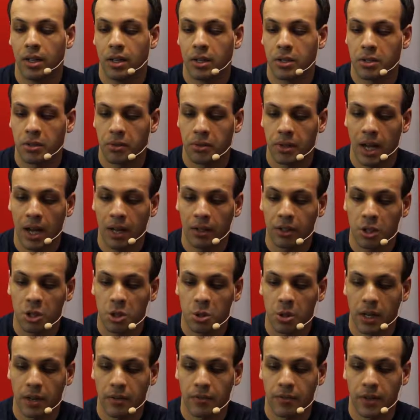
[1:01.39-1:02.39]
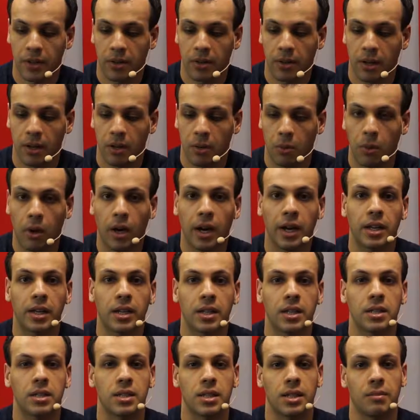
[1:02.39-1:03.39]
So now let's try to figure out why it
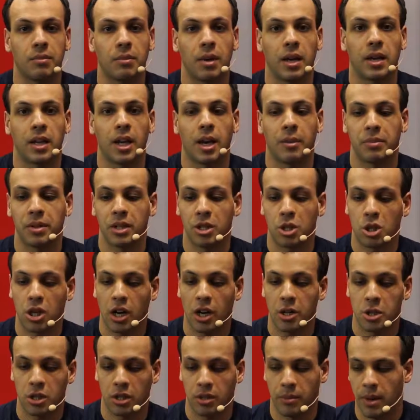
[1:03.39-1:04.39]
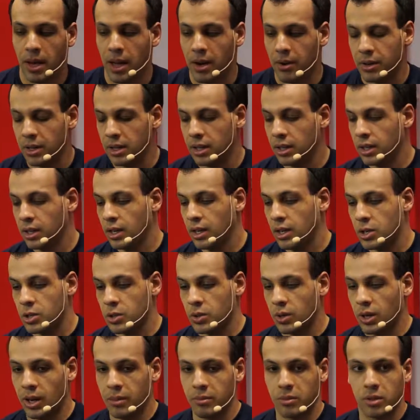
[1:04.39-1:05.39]
is it may not be charging the battery. So
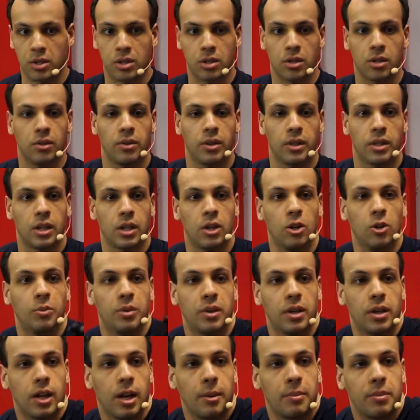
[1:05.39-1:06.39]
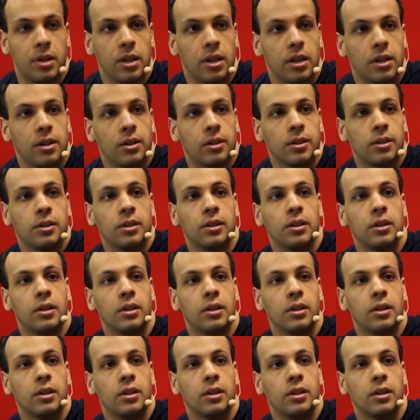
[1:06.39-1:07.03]
I'm just going to open it up here.